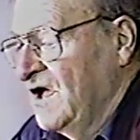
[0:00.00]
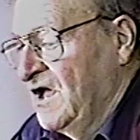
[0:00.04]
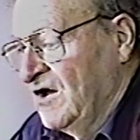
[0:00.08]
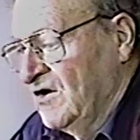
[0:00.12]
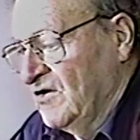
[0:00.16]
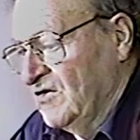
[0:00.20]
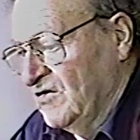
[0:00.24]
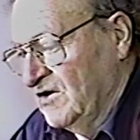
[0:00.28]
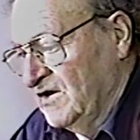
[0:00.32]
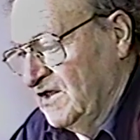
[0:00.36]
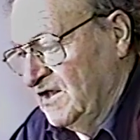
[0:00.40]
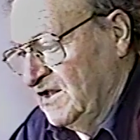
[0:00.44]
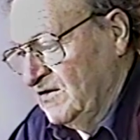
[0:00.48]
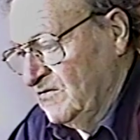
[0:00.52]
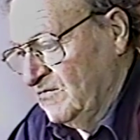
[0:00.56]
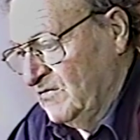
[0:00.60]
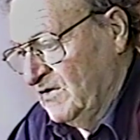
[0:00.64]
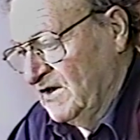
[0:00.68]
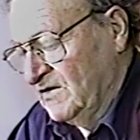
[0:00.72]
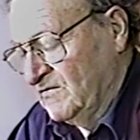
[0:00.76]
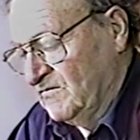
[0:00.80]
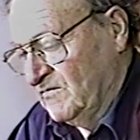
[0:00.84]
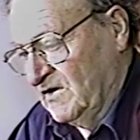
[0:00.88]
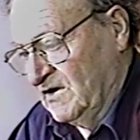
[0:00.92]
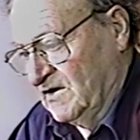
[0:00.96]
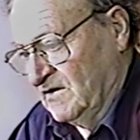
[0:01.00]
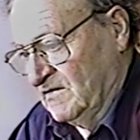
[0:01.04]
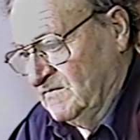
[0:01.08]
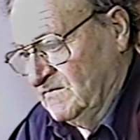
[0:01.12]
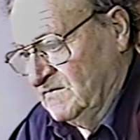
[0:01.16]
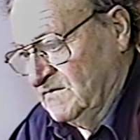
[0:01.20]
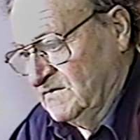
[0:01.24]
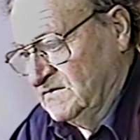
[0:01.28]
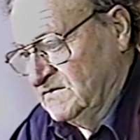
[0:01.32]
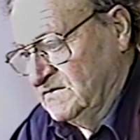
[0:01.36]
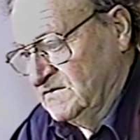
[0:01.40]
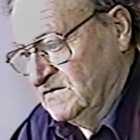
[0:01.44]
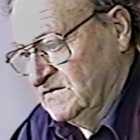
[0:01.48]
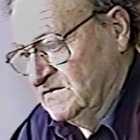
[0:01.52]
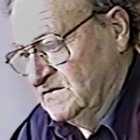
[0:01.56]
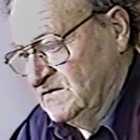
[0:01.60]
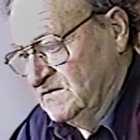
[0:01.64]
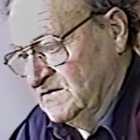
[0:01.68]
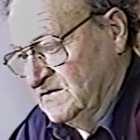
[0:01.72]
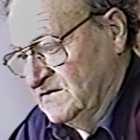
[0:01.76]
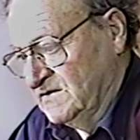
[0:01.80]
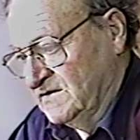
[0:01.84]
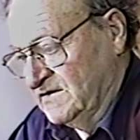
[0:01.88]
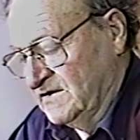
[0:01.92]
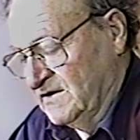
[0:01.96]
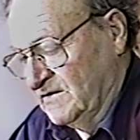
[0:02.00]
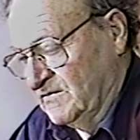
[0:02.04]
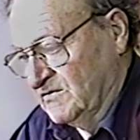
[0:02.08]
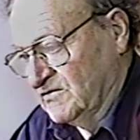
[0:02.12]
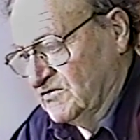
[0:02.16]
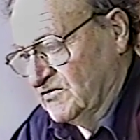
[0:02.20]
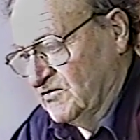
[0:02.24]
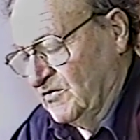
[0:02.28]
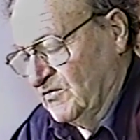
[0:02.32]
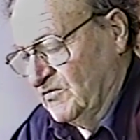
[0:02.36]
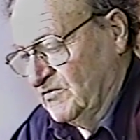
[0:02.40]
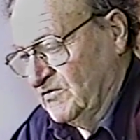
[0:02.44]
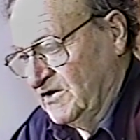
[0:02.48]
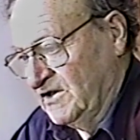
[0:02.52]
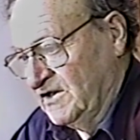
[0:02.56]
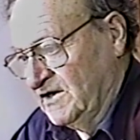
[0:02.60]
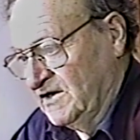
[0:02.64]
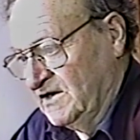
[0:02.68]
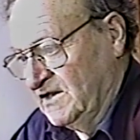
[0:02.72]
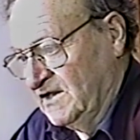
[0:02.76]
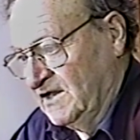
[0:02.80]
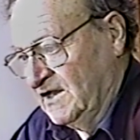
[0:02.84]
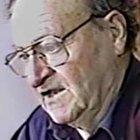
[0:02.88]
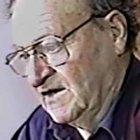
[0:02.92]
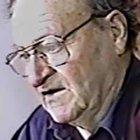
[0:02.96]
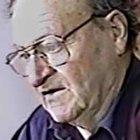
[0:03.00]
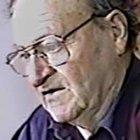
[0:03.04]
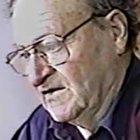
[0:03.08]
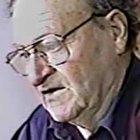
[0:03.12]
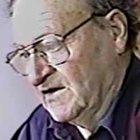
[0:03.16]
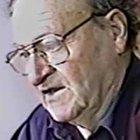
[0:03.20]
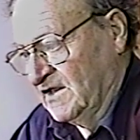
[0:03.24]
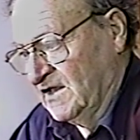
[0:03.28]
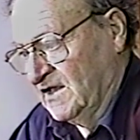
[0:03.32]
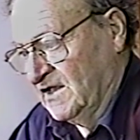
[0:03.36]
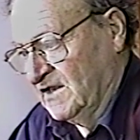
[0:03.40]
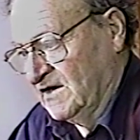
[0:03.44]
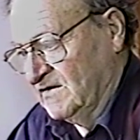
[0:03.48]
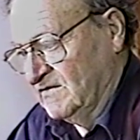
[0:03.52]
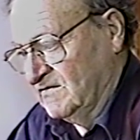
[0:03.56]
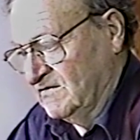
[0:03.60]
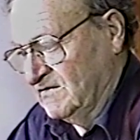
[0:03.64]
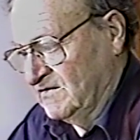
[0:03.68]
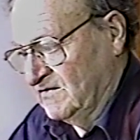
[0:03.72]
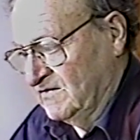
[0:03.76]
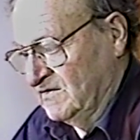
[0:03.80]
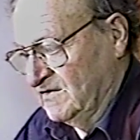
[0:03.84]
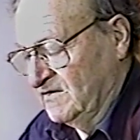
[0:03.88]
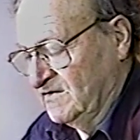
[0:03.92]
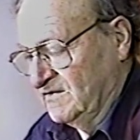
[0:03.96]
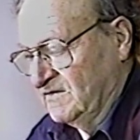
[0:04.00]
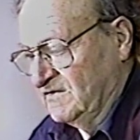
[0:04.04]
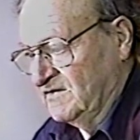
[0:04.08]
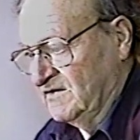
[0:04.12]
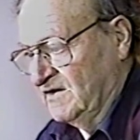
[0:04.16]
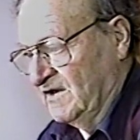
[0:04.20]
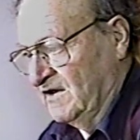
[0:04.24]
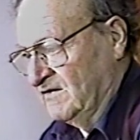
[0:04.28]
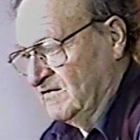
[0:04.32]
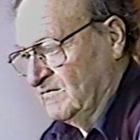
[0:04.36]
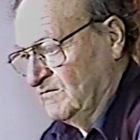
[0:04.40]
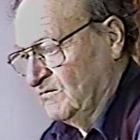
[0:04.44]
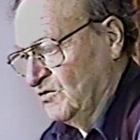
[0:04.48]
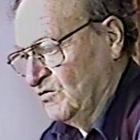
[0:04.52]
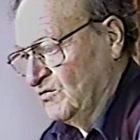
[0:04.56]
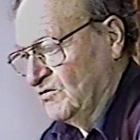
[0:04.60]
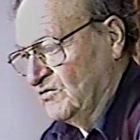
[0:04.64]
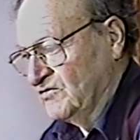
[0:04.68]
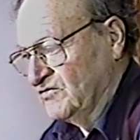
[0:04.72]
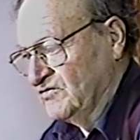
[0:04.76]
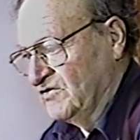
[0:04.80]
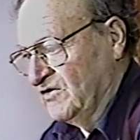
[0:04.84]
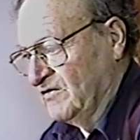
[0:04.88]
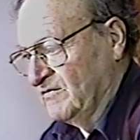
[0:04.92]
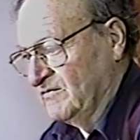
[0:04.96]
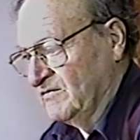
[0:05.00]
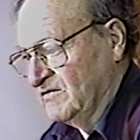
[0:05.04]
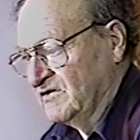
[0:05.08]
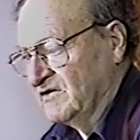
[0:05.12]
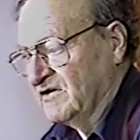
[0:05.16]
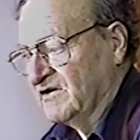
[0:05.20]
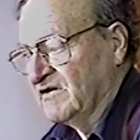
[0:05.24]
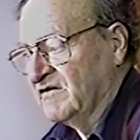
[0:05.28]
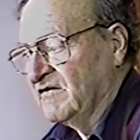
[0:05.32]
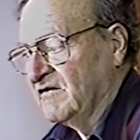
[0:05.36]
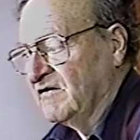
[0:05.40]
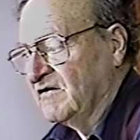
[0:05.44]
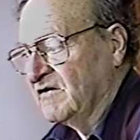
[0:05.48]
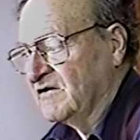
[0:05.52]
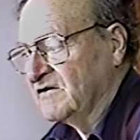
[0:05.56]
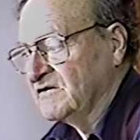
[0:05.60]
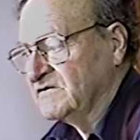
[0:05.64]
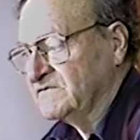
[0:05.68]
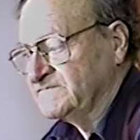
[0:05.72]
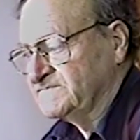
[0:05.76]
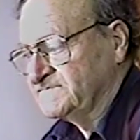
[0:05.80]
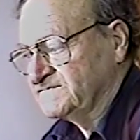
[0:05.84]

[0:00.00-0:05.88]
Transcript: Well, he went with them, and they was going to Indiana, and they had done a motor job on the car.